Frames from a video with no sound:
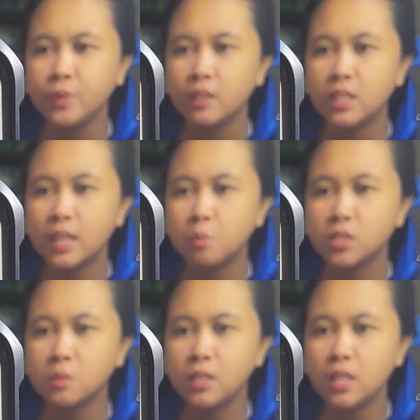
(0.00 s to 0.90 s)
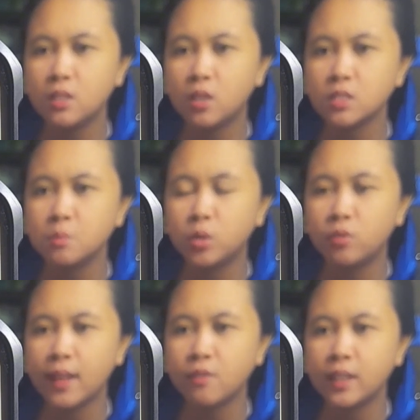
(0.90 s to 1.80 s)
Did I possibly cause a
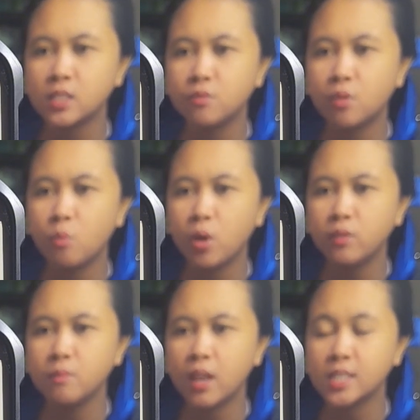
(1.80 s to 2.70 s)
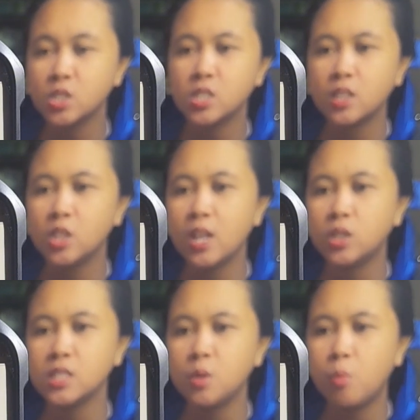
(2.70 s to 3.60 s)
butterfly effect from one of my actions suddenly
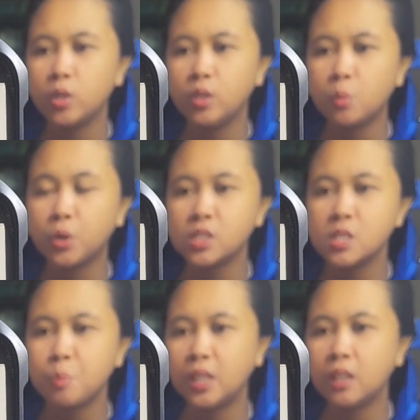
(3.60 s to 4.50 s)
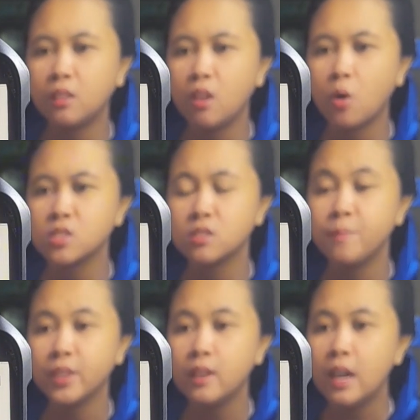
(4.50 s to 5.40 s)
causing Lombardy to participate in the
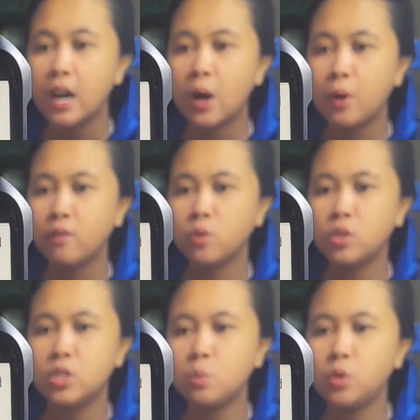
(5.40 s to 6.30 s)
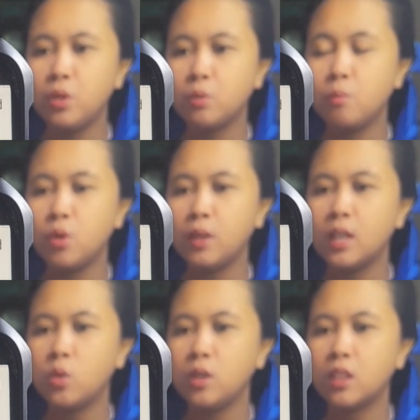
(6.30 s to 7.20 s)
auction? However, the jewel buried
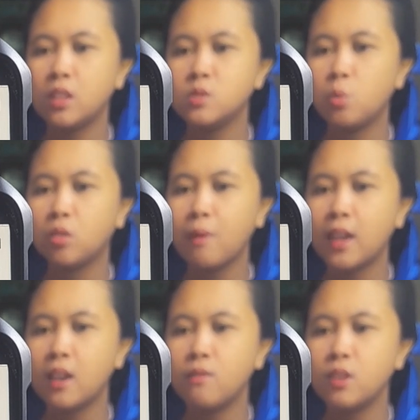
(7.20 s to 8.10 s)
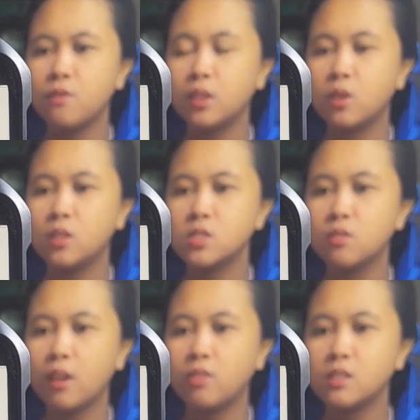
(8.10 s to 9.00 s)
underneath is worth buying even if it
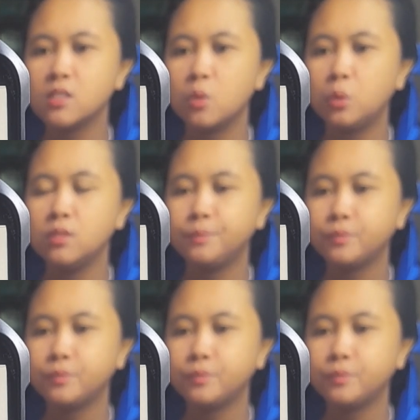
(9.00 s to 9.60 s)
costs 5,000 gold.